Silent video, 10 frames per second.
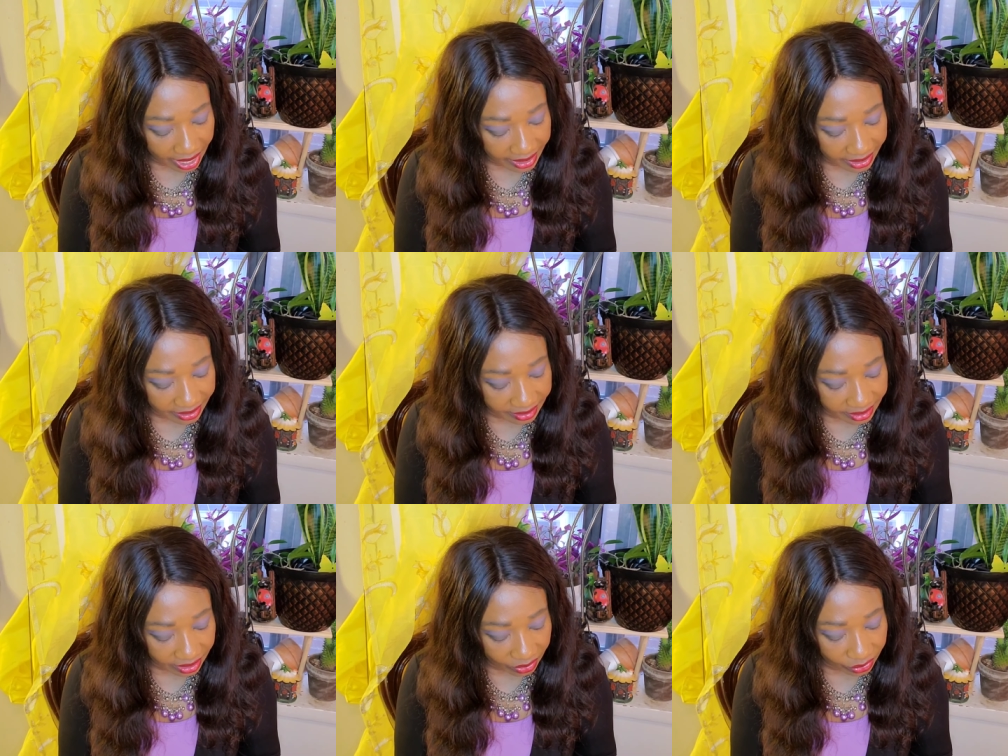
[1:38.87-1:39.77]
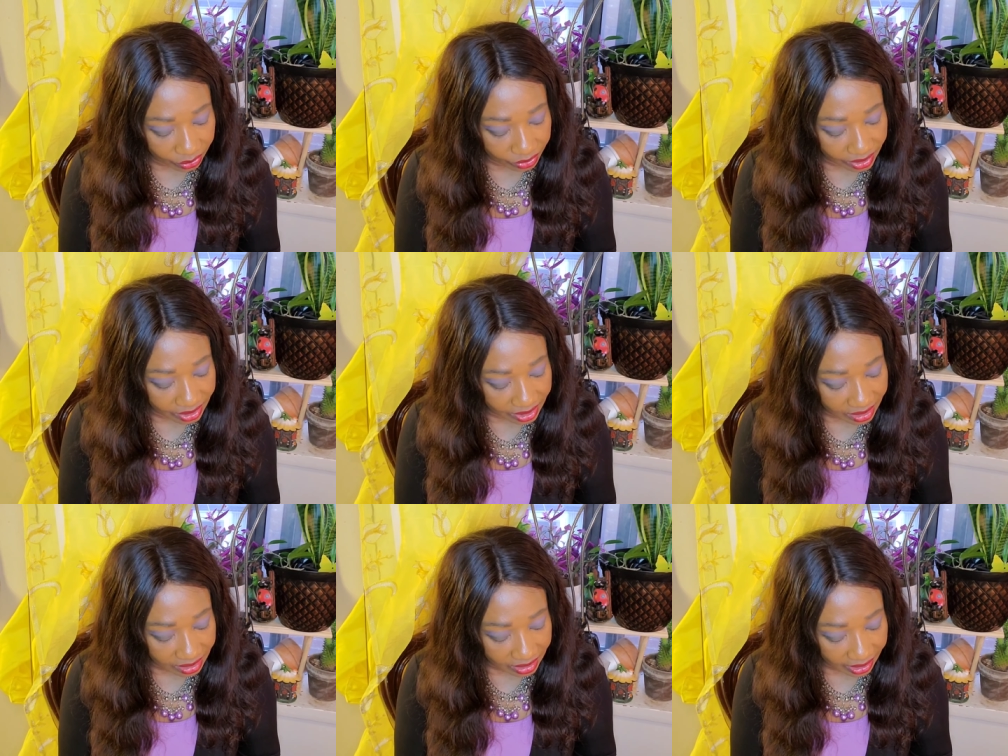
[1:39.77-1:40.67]
i can tell you
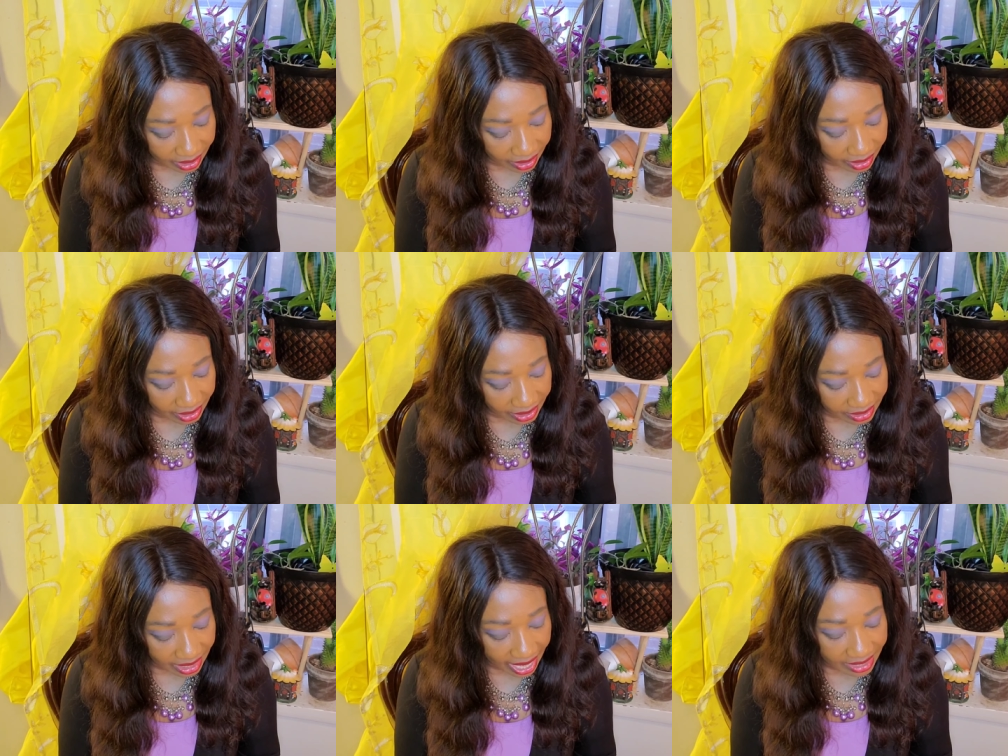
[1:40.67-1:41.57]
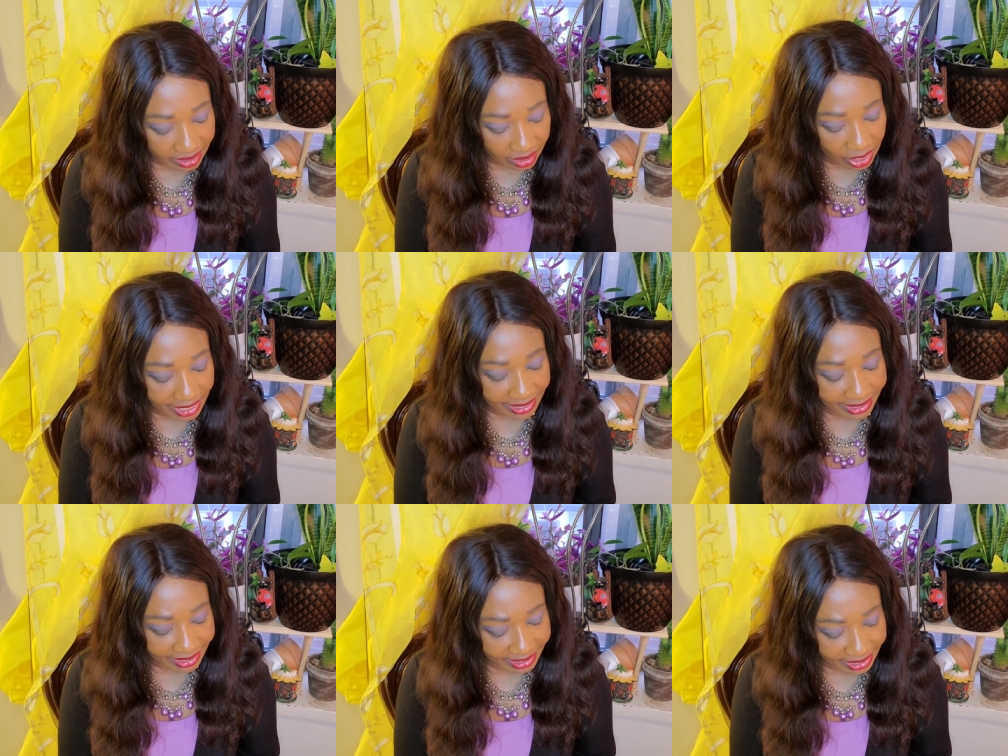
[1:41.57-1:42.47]
this thing is has a
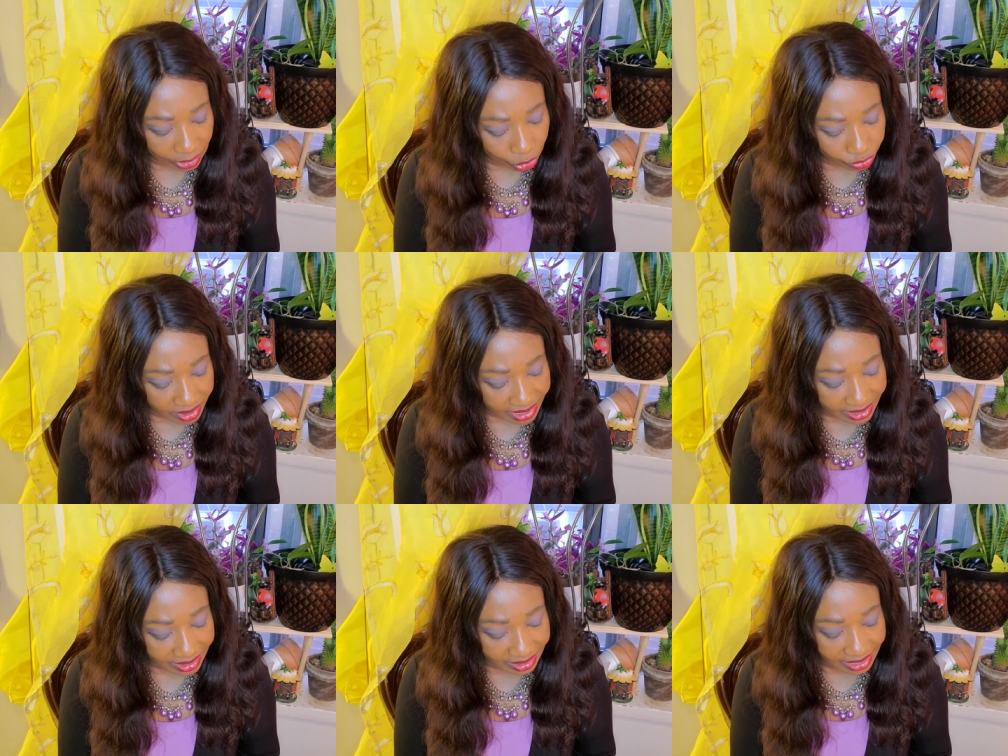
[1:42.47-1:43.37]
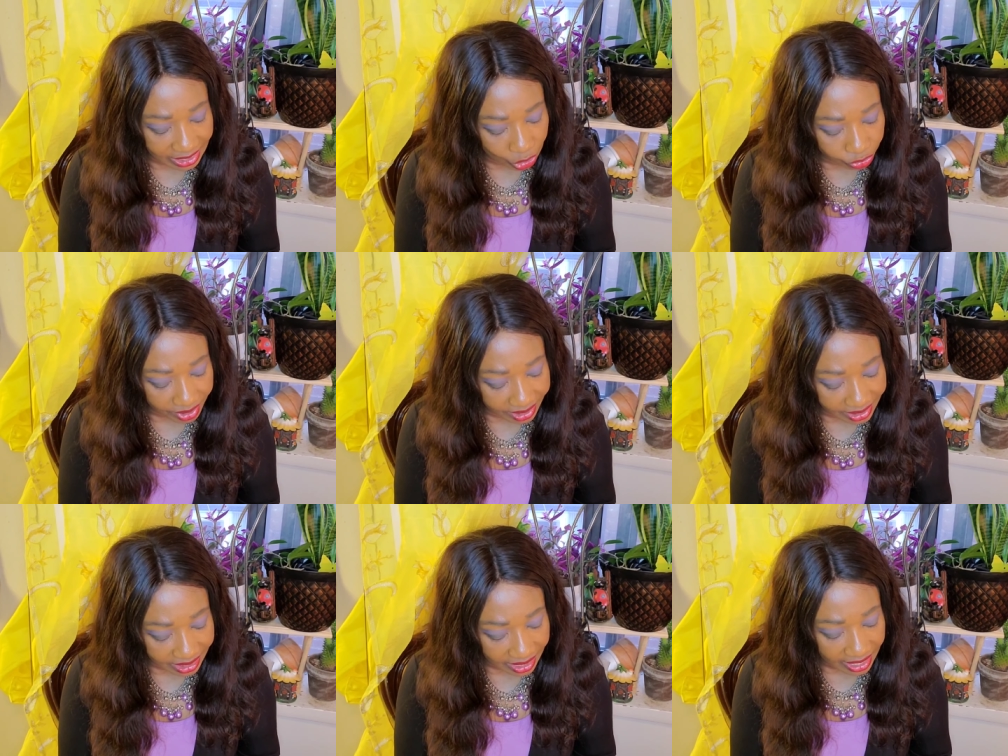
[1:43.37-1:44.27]
citrus
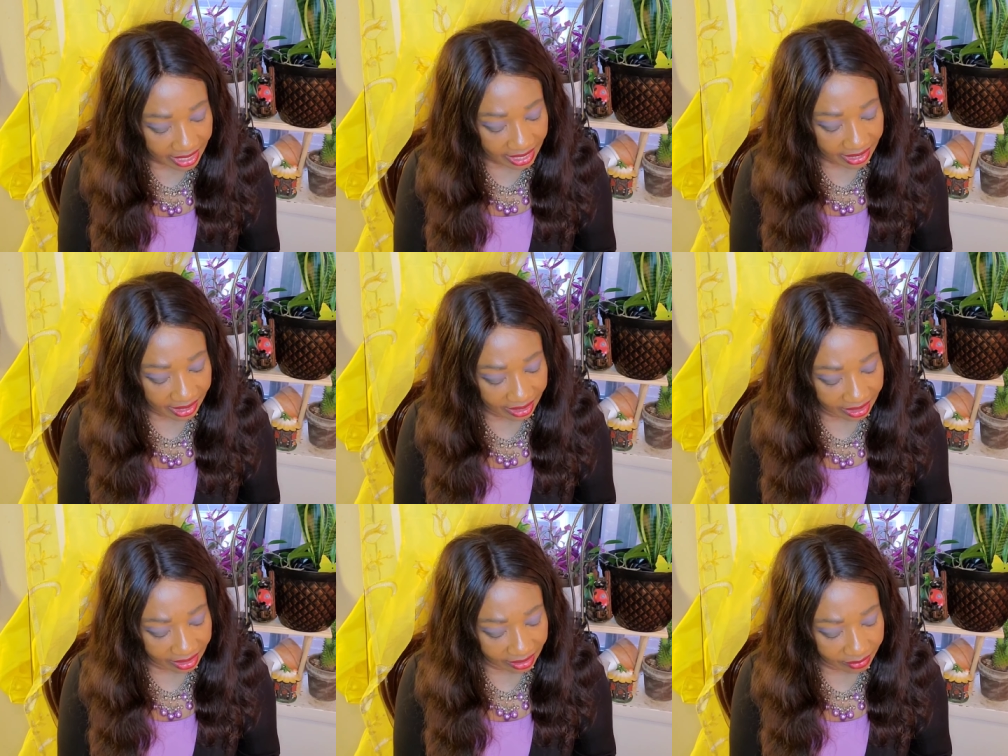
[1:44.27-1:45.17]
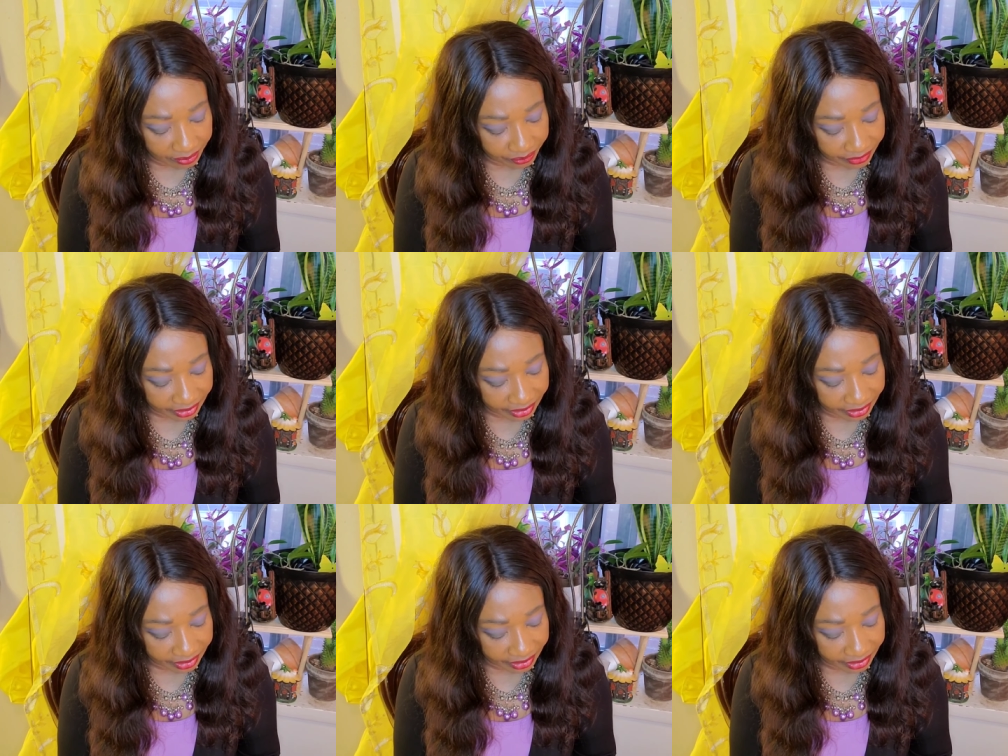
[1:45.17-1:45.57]
citrate um